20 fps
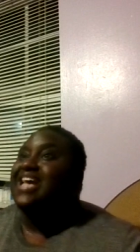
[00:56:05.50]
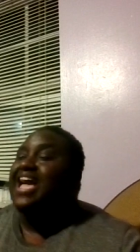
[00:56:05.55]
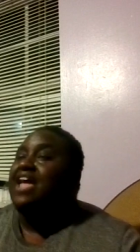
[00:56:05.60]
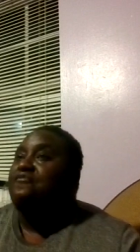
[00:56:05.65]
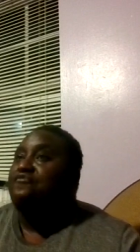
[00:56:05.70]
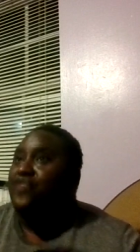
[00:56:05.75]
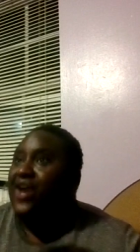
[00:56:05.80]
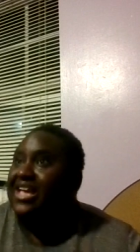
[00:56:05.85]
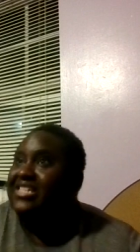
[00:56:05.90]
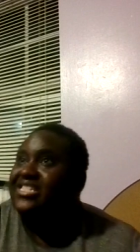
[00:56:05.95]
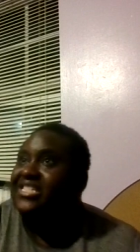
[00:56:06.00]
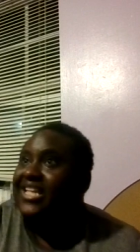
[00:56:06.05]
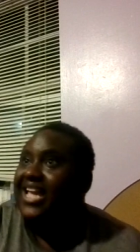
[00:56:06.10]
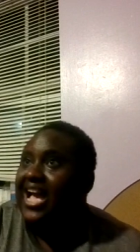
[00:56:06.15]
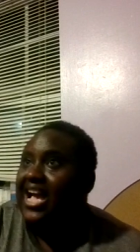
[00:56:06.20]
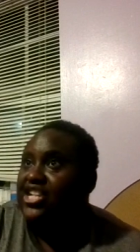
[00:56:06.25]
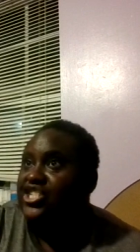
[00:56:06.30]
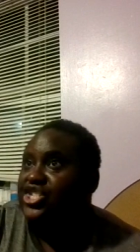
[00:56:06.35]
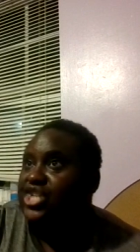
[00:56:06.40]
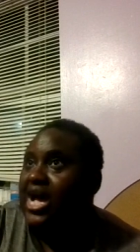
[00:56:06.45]
an
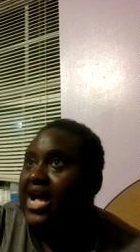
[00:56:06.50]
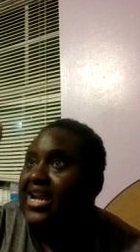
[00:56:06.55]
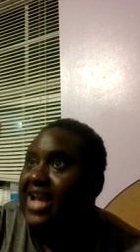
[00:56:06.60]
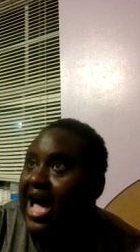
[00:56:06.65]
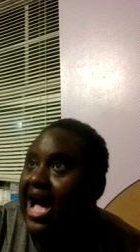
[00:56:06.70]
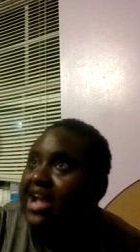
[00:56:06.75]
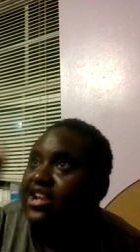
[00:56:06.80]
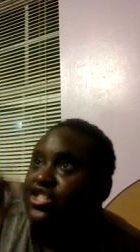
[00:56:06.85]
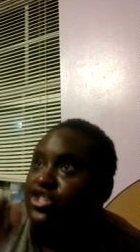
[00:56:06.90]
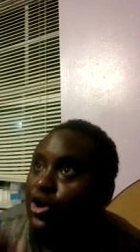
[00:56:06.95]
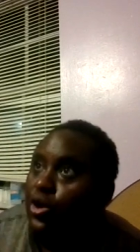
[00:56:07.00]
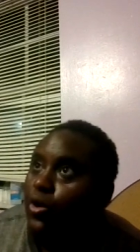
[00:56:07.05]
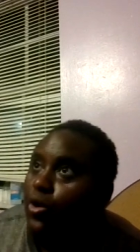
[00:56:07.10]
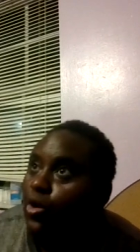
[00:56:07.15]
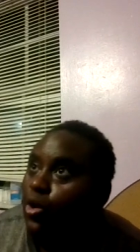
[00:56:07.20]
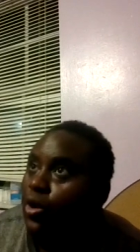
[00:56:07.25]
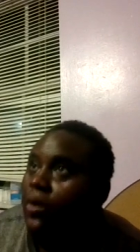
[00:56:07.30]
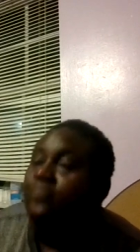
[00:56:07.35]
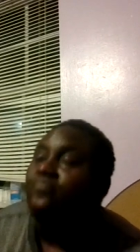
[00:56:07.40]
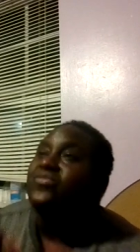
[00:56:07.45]
investigation on
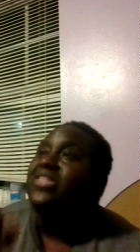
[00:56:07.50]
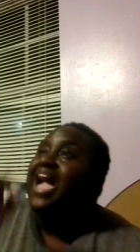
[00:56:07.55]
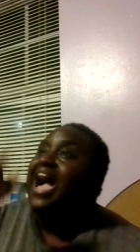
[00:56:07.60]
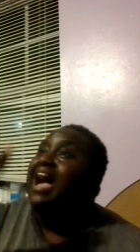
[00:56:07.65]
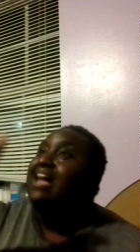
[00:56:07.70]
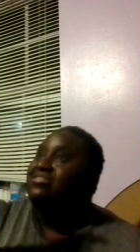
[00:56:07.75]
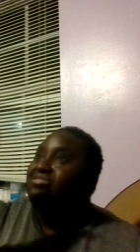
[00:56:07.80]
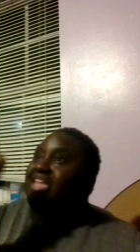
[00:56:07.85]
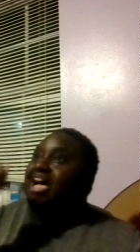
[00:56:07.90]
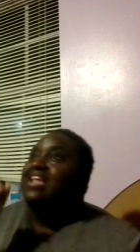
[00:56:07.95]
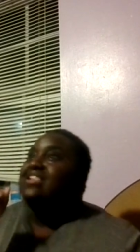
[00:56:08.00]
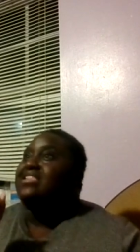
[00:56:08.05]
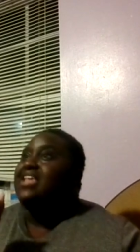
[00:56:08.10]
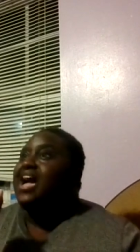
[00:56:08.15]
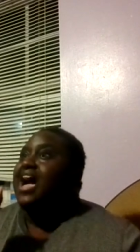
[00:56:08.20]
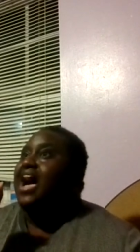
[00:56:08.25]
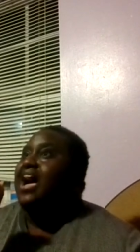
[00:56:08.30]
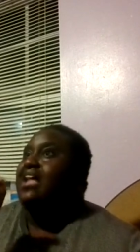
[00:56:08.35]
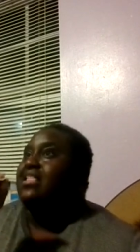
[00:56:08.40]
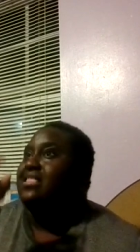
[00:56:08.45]
you, and then they,
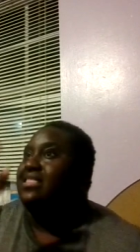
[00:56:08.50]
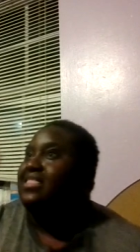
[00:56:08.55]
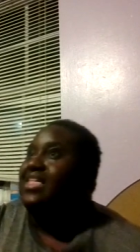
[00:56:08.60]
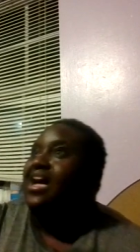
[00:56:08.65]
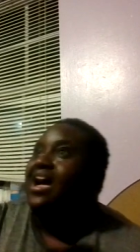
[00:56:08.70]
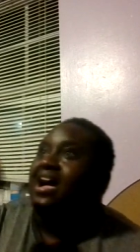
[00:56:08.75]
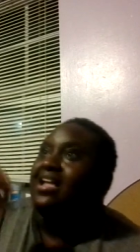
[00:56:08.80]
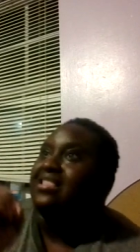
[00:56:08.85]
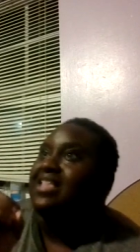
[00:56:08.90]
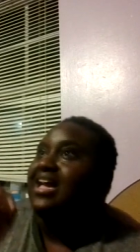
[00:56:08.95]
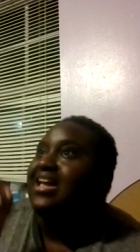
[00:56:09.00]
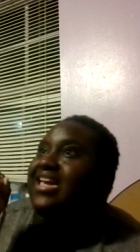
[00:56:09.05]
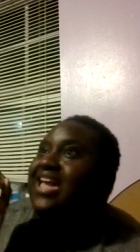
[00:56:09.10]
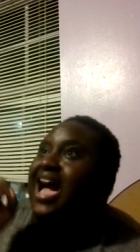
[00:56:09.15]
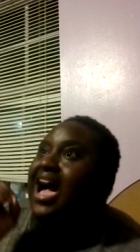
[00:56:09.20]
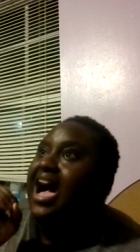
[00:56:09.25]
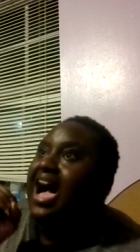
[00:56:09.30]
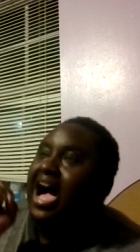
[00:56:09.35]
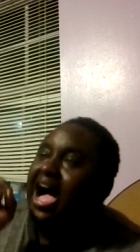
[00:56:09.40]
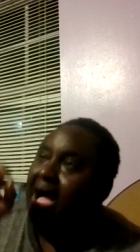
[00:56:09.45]
uh, uh, they can
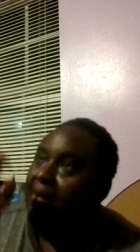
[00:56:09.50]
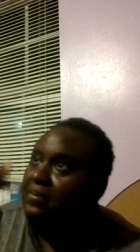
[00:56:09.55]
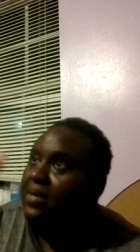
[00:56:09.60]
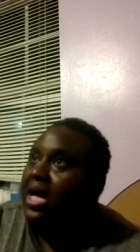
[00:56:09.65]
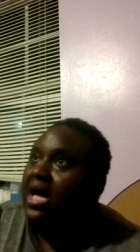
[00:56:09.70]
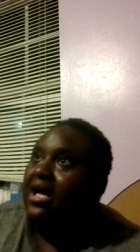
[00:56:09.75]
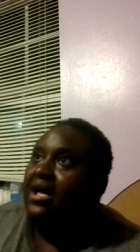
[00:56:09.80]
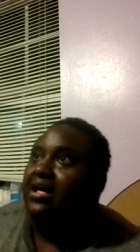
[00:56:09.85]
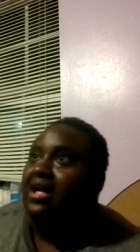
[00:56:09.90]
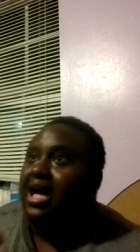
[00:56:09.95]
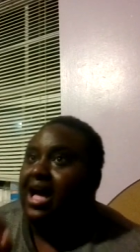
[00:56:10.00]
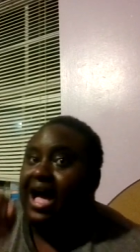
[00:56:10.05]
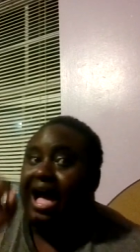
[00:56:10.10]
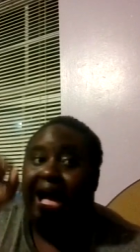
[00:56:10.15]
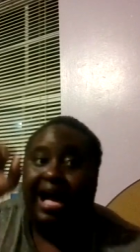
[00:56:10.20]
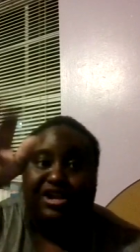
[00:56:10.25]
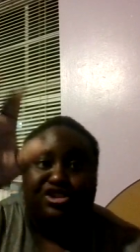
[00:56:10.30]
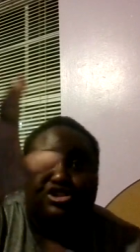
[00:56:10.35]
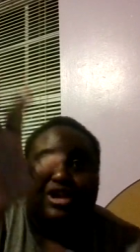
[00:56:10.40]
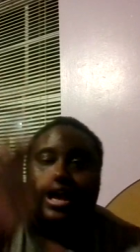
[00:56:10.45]
um uh,
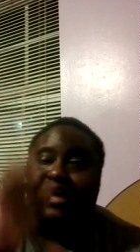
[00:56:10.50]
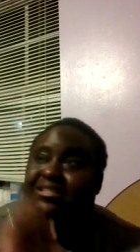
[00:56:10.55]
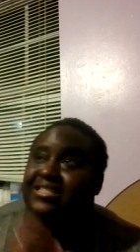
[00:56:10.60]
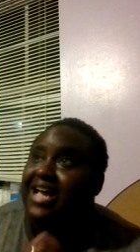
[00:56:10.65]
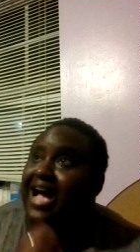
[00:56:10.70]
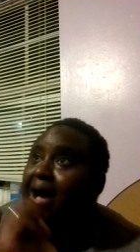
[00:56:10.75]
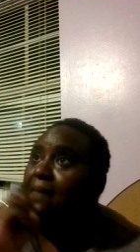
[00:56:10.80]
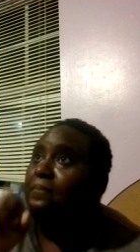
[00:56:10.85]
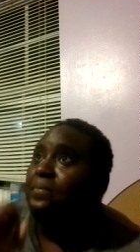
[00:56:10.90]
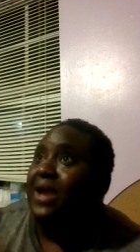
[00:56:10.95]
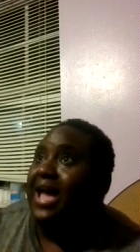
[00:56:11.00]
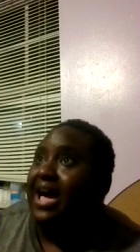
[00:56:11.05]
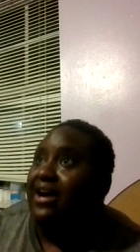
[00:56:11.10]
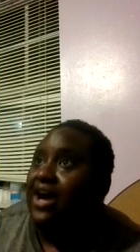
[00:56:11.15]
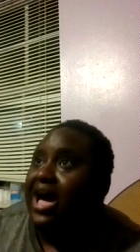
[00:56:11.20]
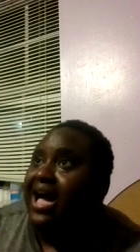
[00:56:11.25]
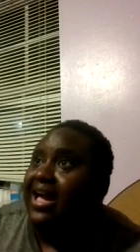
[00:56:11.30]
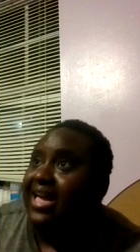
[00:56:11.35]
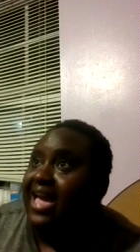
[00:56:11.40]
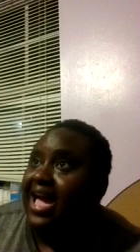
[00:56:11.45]
I tried to apply
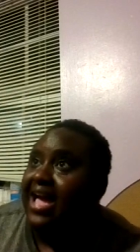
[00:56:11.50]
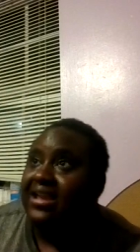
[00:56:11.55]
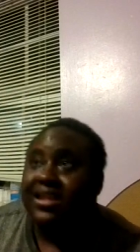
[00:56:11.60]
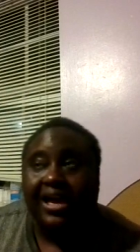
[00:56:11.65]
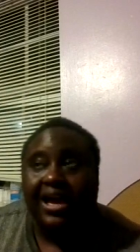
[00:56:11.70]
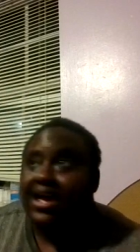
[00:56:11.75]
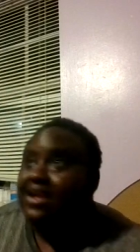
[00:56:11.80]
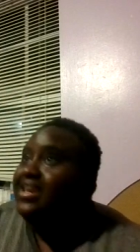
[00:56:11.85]
again.